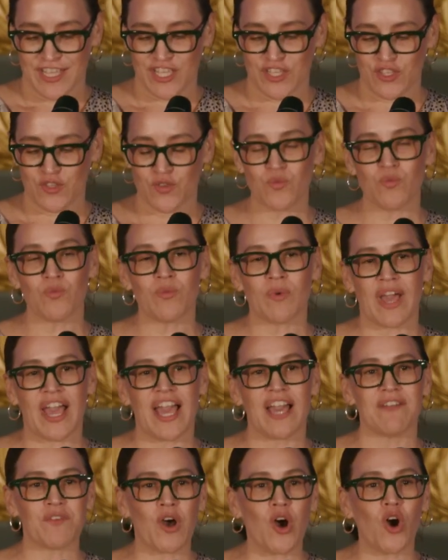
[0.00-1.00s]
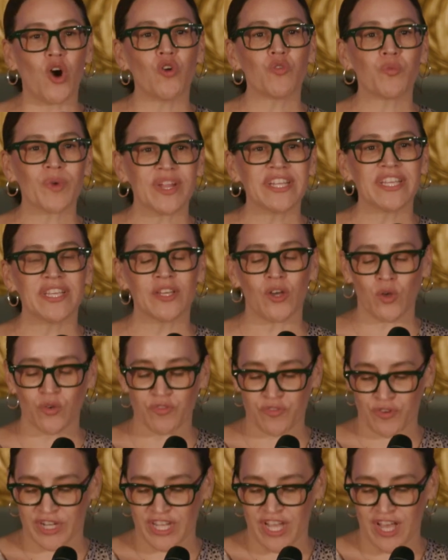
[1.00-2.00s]
You have already
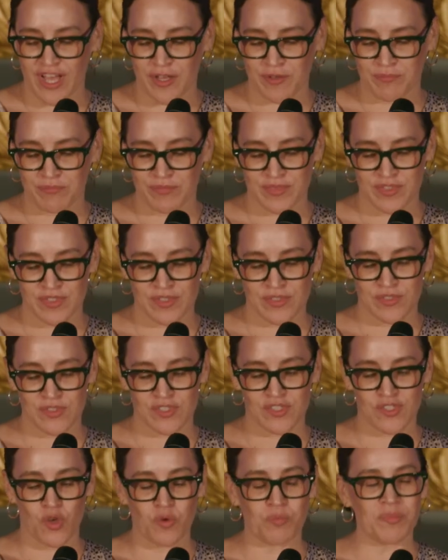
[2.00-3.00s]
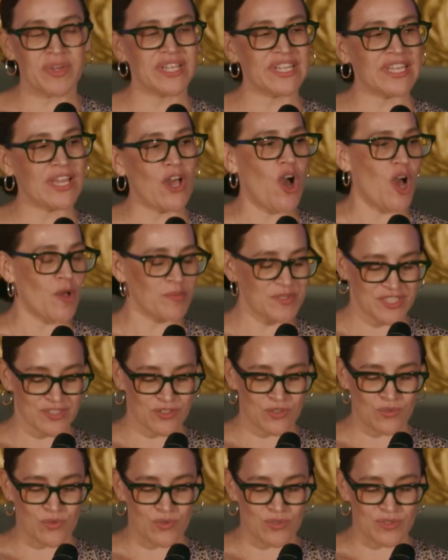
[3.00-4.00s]
overcome so many
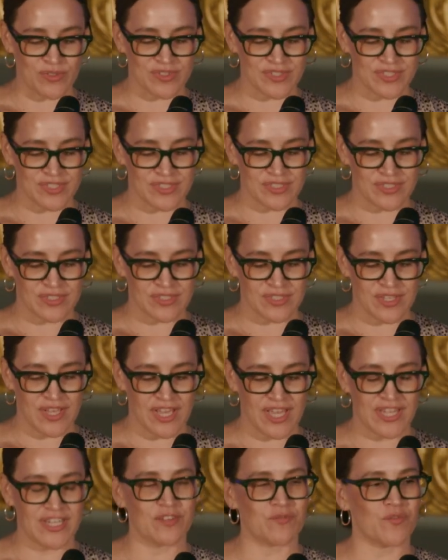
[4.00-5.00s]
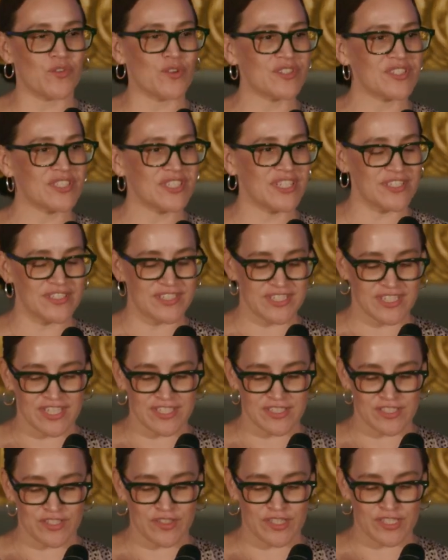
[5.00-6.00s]
obstacles and adversities to
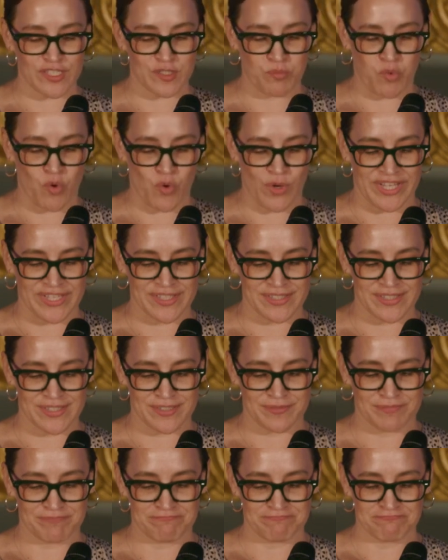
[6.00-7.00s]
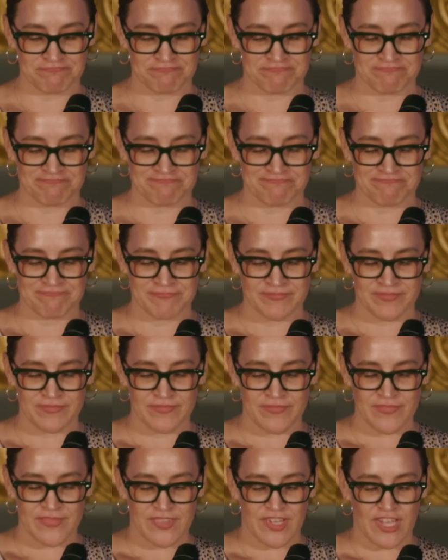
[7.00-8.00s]
get to this point.
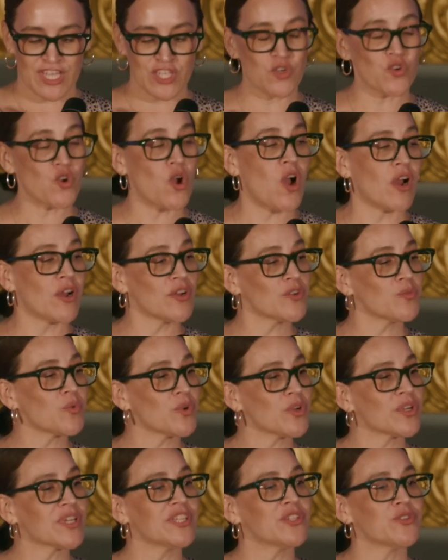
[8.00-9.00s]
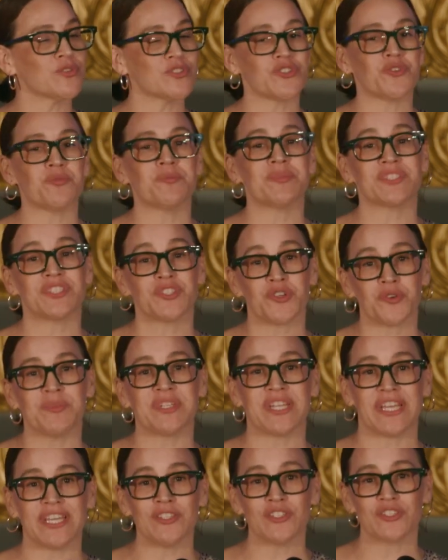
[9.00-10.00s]
And your hard work and your
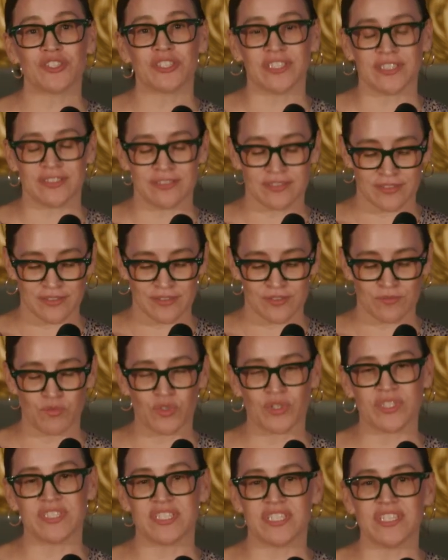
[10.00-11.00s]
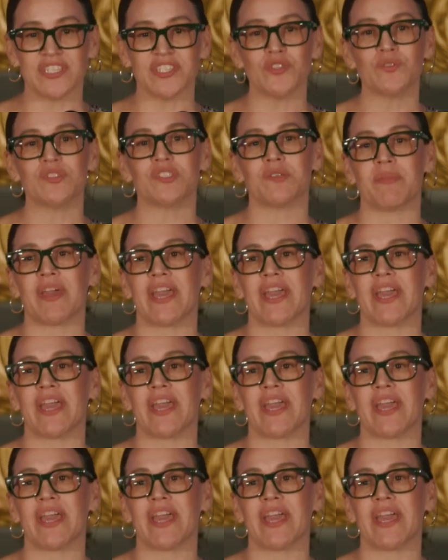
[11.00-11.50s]
determination will continue to